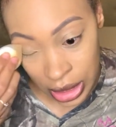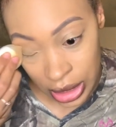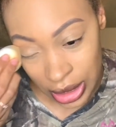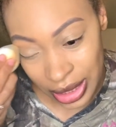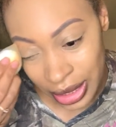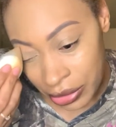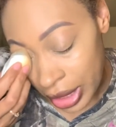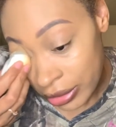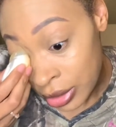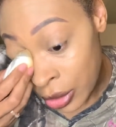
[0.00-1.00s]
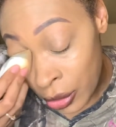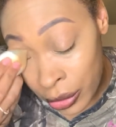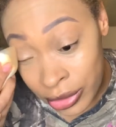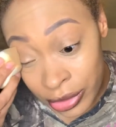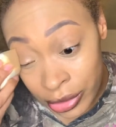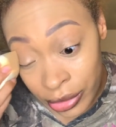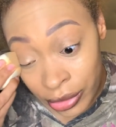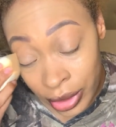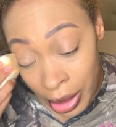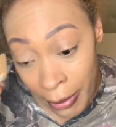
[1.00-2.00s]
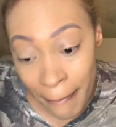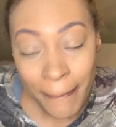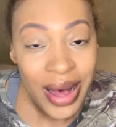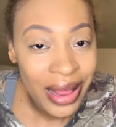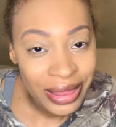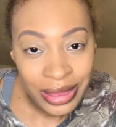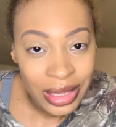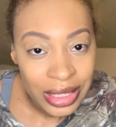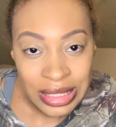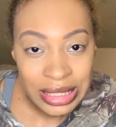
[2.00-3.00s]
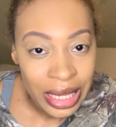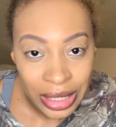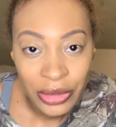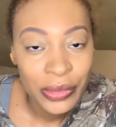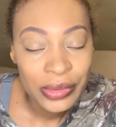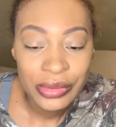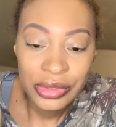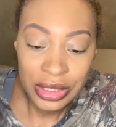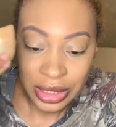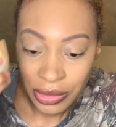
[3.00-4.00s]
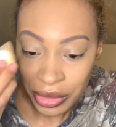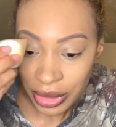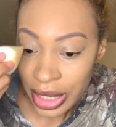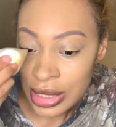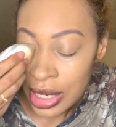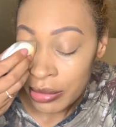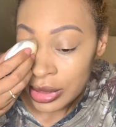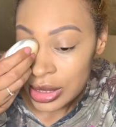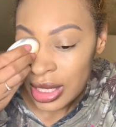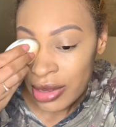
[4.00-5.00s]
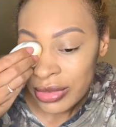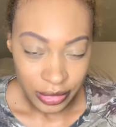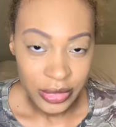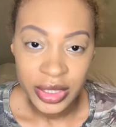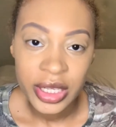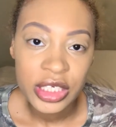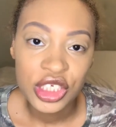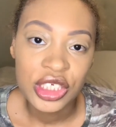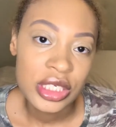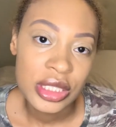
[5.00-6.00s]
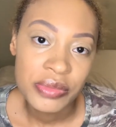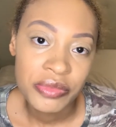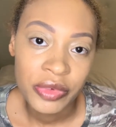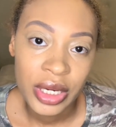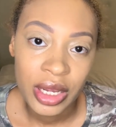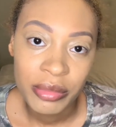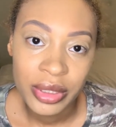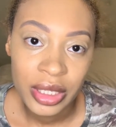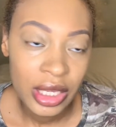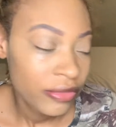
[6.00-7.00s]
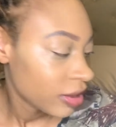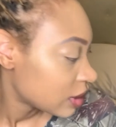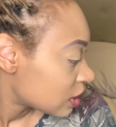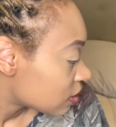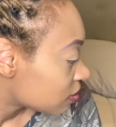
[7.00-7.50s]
and they don't have to go through monthly cycles and all that type of stuff. That's just what I believe, because